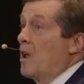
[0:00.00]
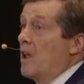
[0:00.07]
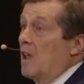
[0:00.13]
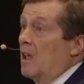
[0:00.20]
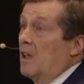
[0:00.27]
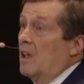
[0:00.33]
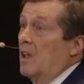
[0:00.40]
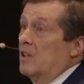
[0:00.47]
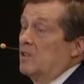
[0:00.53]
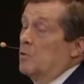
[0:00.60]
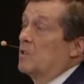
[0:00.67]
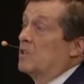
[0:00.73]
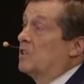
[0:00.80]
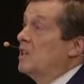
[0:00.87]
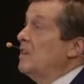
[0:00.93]
Way,
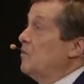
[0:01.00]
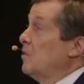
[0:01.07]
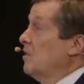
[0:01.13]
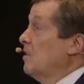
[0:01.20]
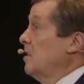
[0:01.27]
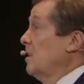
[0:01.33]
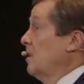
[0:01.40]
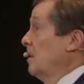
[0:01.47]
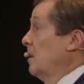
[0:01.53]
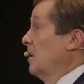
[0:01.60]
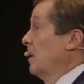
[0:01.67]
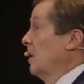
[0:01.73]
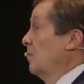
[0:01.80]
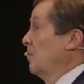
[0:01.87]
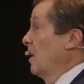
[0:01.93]
as a receiver,
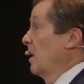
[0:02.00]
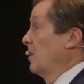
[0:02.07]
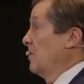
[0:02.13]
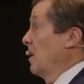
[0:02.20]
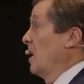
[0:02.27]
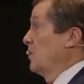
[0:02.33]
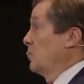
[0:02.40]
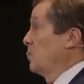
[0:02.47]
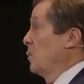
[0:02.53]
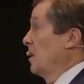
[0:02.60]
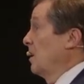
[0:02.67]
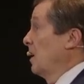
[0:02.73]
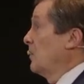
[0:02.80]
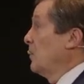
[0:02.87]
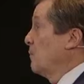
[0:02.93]
has
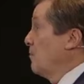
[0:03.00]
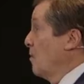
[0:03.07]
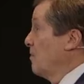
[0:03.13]
been at the